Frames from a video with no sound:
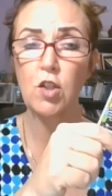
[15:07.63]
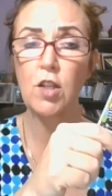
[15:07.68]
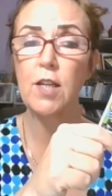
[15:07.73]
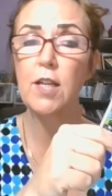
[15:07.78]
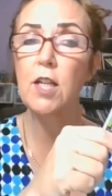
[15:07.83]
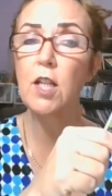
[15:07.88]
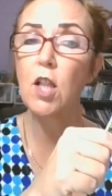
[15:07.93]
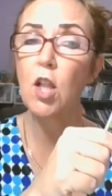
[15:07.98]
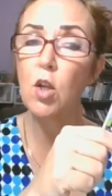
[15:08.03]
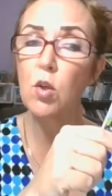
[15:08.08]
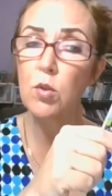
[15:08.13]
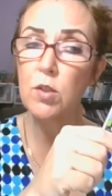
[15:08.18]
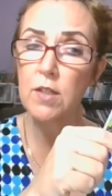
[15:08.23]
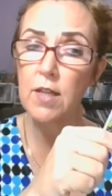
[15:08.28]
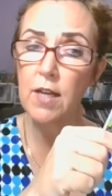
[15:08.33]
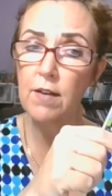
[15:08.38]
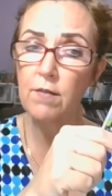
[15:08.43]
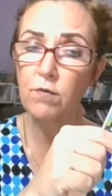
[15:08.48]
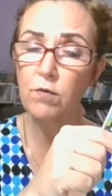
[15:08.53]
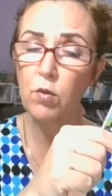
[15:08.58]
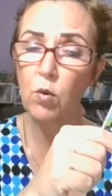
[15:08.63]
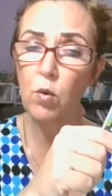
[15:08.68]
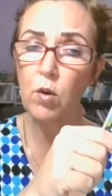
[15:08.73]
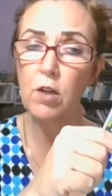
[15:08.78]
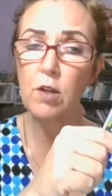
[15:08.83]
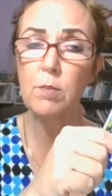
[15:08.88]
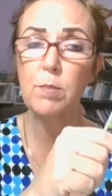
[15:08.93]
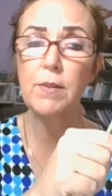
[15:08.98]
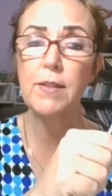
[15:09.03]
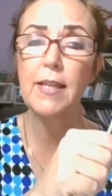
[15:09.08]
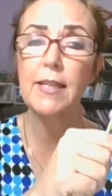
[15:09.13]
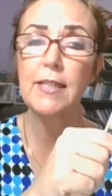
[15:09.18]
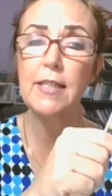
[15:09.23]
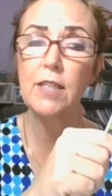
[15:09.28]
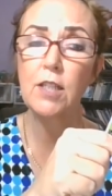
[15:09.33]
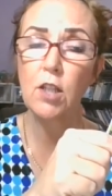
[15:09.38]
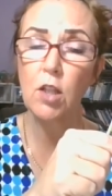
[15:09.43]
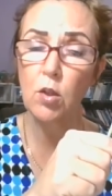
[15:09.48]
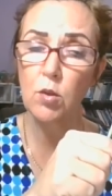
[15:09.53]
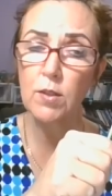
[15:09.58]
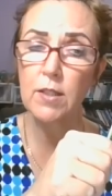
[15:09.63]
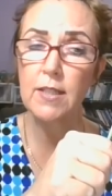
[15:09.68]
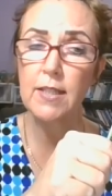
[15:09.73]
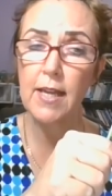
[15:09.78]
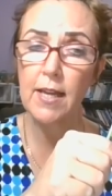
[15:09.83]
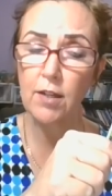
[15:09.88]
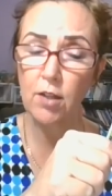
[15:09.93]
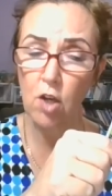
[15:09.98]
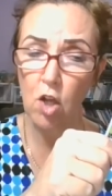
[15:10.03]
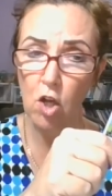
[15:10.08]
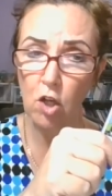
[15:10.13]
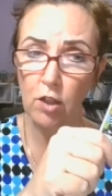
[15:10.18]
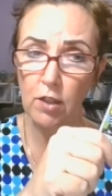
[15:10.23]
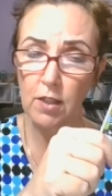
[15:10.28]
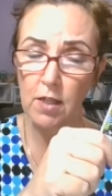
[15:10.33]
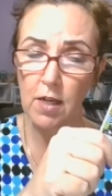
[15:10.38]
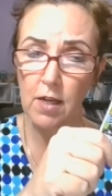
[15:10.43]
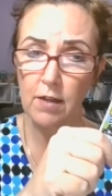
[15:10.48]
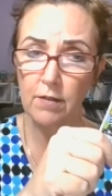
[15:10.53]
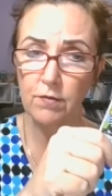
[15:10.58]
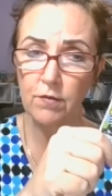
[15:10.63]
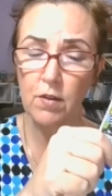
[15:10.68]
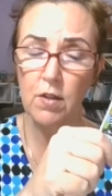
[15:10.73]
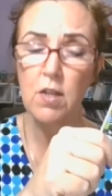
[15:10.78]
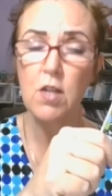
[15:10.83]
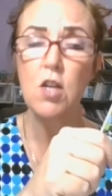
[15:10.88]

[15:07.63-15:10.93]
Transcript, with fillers: They closed down Florida, but they didn't close it down long enough.